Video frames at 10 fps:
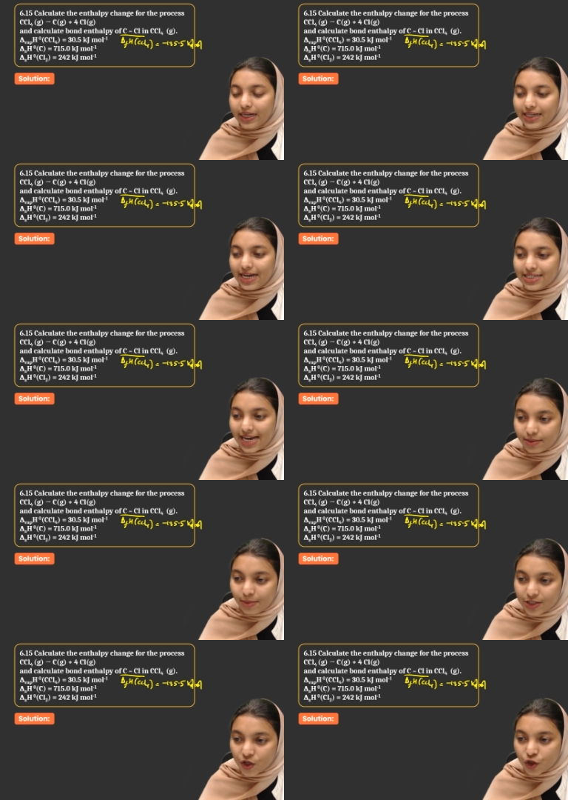Delta H
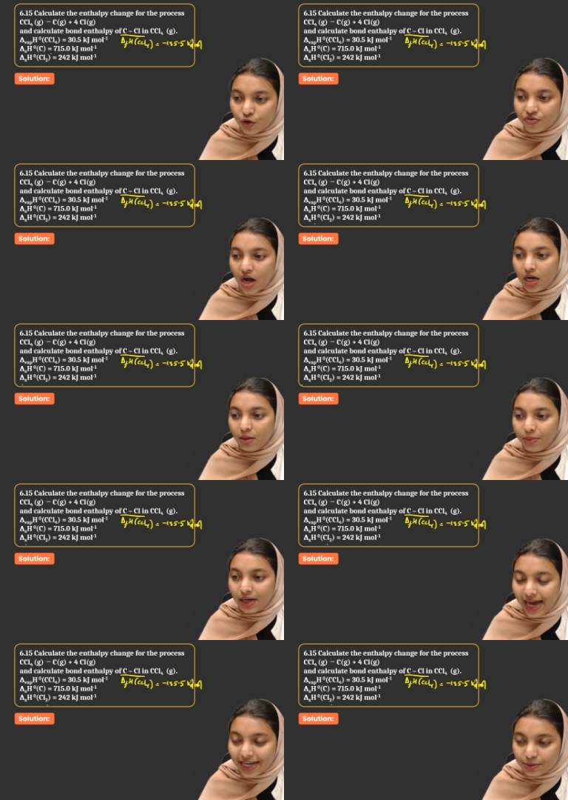atomization of
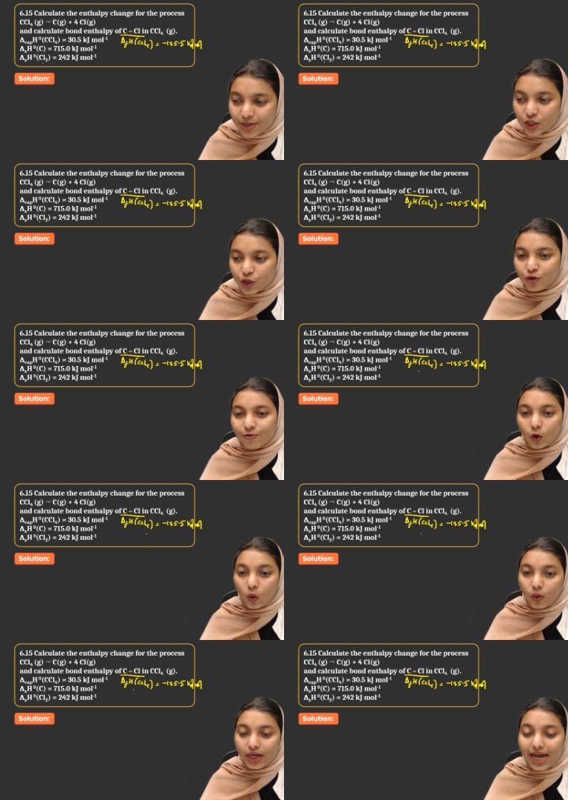carbon, atomization of
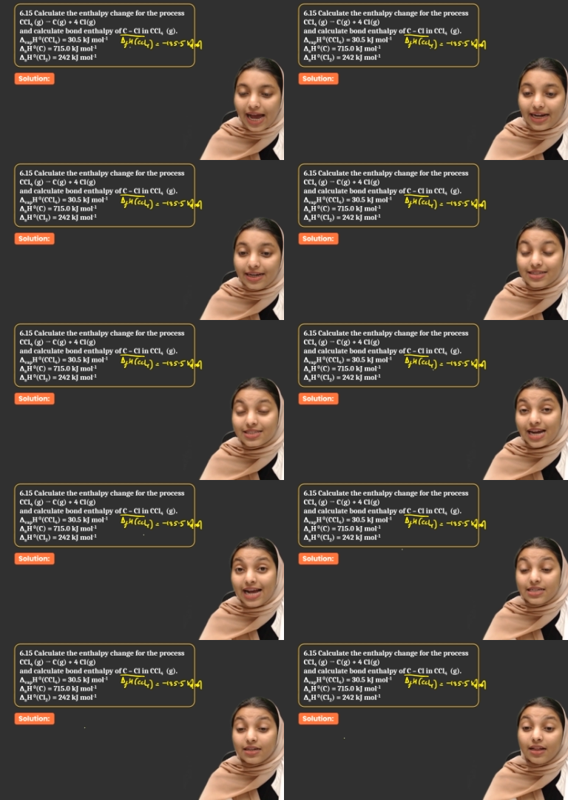chlorine and
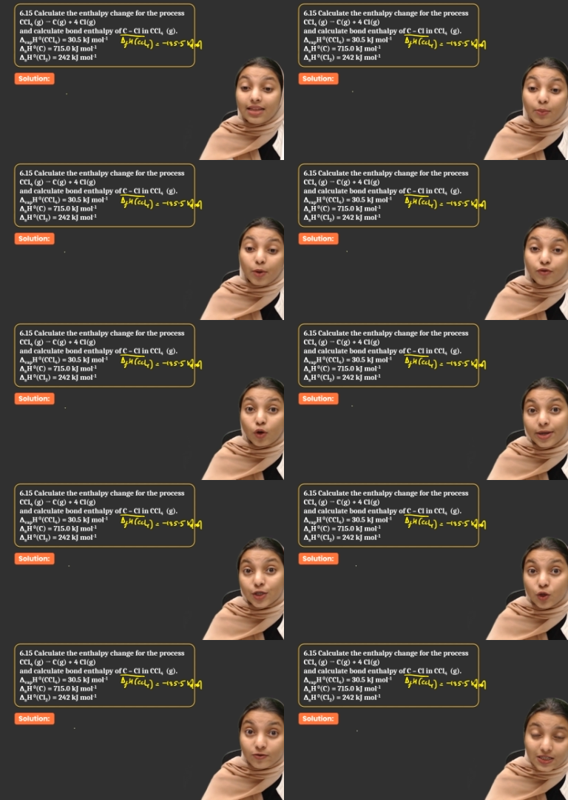standard enthalpy of
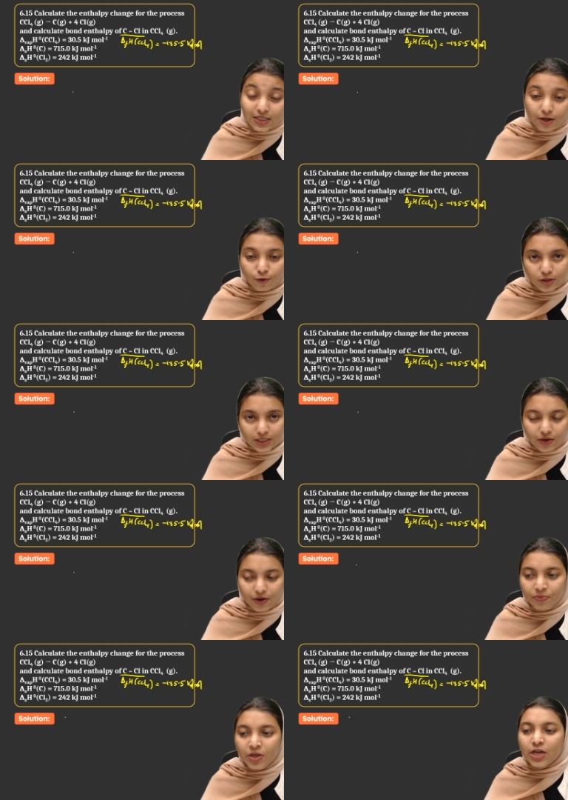formation of CCl4 is given.